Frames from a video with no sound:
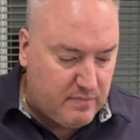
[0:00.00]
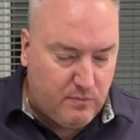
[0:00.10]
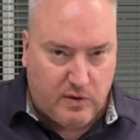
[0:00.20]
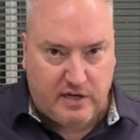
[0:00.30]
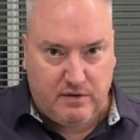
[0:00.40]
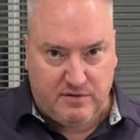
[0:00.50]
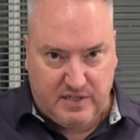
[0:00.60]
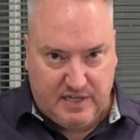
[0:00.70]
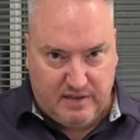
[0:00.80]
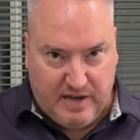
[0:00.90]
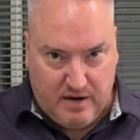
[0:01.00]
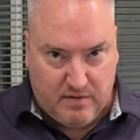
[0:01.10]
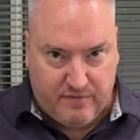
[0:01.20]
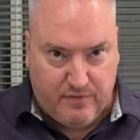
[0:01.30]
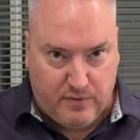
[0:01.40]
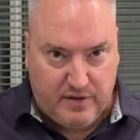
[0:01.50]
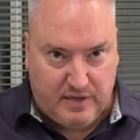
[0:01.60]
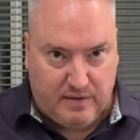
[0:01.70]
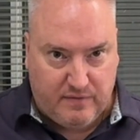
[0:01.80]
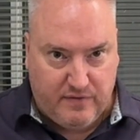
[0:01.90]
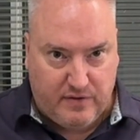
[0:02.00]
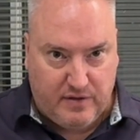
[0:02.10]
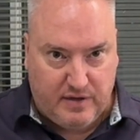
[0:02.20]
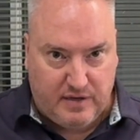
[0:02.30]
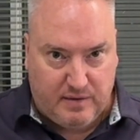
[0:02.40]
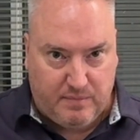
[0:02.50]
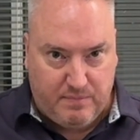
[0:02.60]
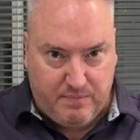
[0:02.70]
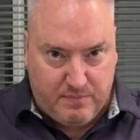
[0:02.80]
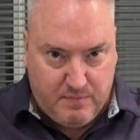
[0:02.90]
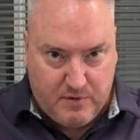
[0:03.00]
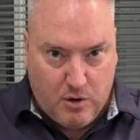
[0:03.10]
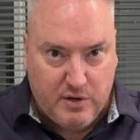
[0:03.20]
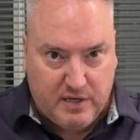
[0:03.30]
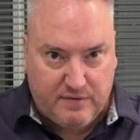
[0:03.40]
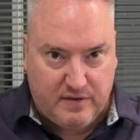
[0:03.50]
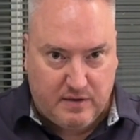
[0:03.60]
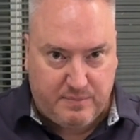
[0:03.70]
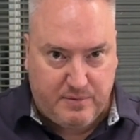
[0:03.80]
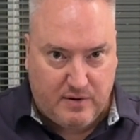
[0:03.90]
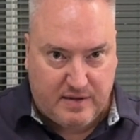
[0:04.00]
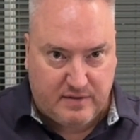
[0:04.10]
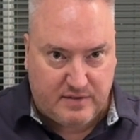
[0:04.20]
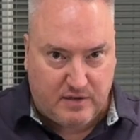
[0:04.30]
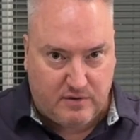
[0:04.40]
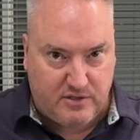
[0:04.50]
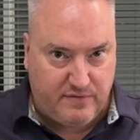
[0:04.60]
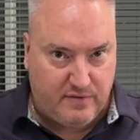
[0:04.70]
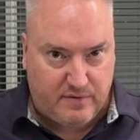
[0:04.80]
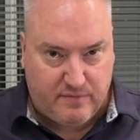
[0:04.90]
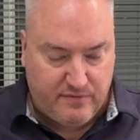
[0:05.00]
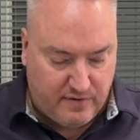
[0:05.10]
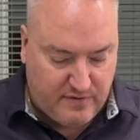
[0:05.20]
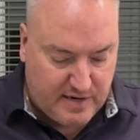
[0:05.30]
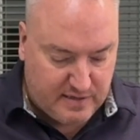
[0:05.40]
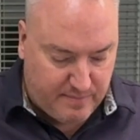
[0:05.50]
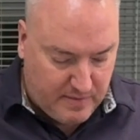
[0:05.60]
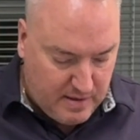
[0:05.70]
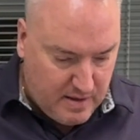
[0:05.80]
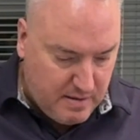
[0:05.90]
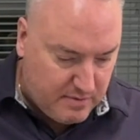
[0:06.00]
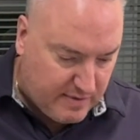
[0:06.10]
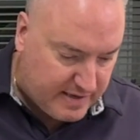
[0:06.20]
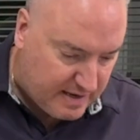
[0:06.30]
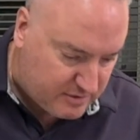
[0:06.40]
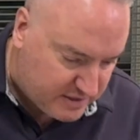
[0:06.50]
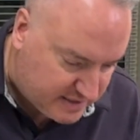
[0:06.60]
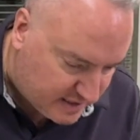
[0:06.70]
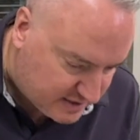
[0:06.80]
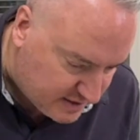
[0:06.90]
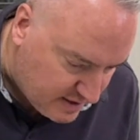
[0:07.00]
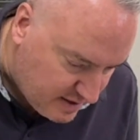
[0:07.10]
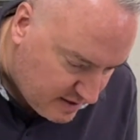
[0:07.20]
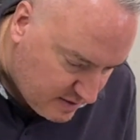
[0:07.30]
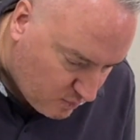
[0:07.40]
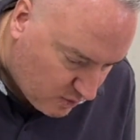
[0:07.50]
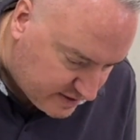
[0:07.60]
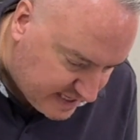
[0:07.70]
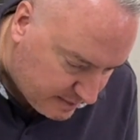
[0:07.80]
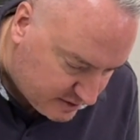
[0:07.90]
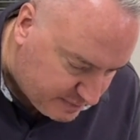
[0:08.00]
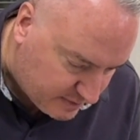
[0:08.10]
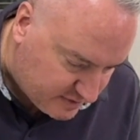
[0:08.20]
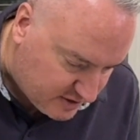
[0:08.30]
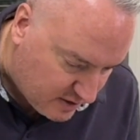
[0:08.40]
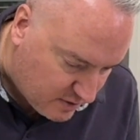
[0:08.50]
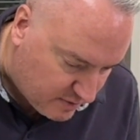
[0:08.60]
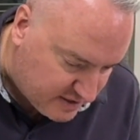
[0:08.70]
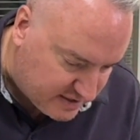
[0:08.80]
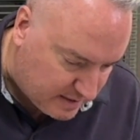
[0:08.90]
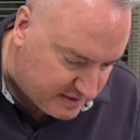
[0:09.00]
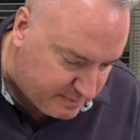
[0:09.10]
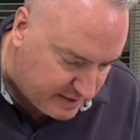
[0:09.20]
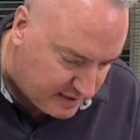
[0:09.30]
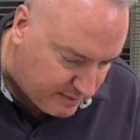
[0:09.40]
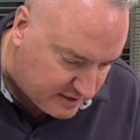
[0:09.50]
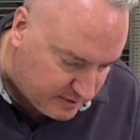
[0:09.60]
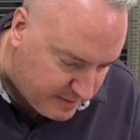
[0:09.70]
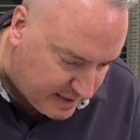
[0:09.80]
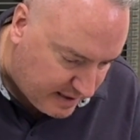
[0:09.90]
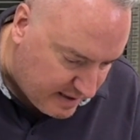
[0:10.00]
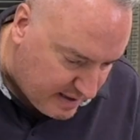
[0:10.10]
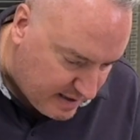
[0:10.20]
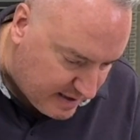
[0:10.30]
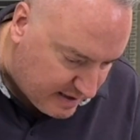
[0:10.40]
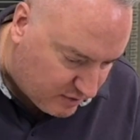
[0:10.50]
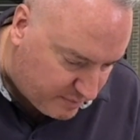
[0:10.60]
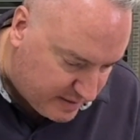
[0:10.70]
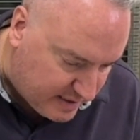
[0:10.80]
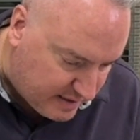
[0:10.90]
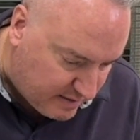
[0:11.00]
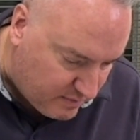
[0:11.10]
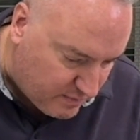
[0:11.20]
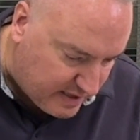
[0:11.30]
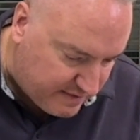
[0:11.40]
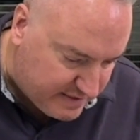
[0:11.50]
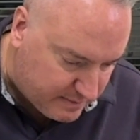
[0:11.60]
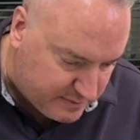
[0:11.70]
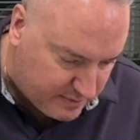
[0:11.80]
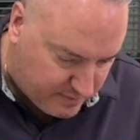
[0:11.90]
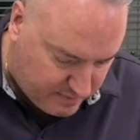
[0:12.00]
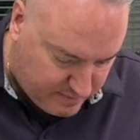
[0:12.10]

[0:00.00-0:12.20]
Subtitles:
We're going to use the ghee later for the coating of the parathas and also for frying them. But right now she says 1 tablespoon. So since I'm splitting the recipe, it will be 1/2 tablespoon.